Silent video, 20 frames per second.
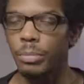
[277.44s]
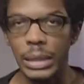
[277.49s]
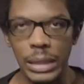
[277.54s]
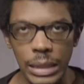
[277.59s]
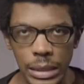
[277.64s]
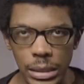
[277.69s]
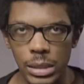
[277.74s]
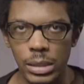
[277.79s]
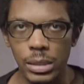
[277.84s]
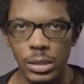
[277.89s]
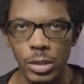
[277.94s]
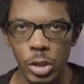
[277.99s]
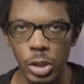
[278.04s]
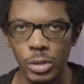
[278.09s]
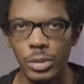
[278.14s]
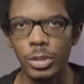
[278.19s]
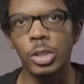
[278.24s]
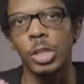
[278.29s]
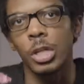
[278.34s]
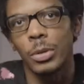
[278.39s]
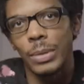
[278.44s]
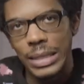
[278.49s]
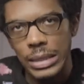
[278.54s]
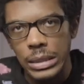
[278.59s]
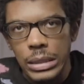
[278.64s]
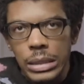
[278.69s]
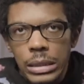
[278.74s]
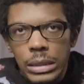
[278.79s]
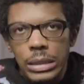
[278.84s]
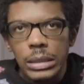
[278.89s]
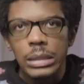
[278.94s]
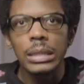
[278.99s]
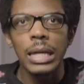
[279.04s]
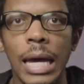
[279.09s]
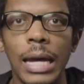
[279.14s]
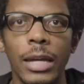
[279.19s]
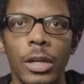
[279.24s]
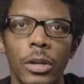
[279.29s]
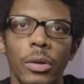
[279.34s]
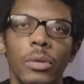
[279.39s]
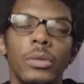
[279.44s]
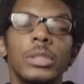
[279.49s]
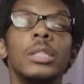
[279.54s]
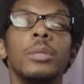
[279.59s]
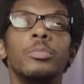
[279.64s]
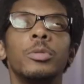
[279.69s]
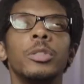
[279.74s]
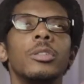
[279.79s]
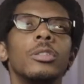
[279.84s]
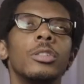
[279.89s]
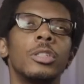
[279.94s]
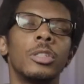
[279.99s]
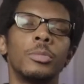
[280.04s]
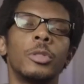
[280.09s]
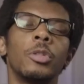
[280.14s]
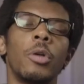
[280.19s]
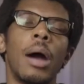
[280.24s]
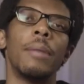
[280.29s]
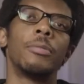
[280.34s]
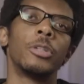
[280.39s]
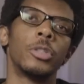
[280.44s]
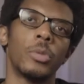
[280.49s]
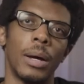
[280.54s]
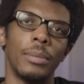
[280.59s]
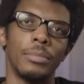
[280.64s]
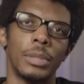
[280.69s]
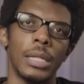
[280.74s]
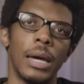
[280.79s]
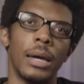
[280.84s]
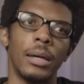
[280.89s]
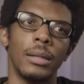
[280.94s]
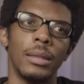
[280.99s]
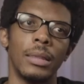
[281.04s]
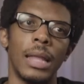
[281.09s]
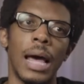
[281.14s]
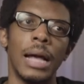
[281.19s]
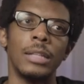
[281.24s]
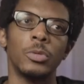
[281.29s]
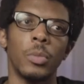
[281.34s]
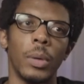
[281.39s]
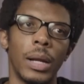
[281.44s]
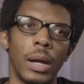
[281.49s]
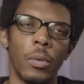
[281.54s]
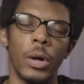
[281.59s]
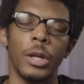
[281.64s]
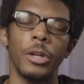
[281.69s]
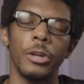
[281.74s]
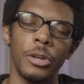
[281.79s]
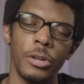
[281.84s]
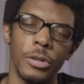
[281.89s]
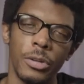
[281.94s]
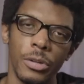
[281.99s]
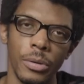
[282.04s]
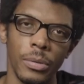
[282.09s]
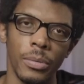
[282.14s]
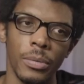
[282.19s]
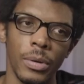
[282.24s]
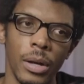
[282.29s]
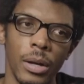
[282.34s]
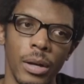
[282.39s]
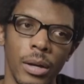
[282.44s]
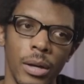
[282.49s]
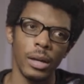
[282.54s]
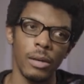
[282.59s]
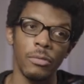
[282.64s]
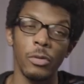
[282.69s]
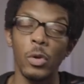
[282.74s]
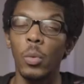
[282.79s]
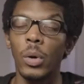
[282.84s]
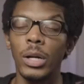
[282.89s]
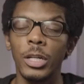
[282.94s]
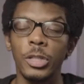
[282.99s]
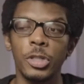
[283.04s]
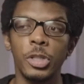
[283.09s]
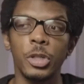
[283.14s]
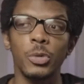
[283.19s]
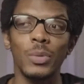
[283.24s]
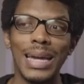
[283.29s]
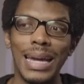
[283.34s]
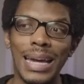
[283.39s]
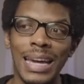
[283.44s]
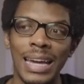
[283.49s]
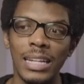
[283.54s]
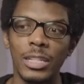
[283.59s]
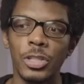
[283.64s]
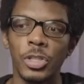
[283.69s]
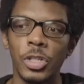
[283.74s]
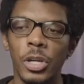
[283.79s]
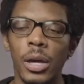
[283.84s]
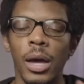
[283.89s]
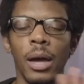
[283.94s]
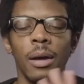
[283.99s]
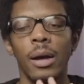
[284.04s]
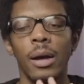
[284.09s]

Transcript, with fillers: Please, do it. Thank you. Subscribe is what I'm saying. That's what I want you to do. If you want to do it,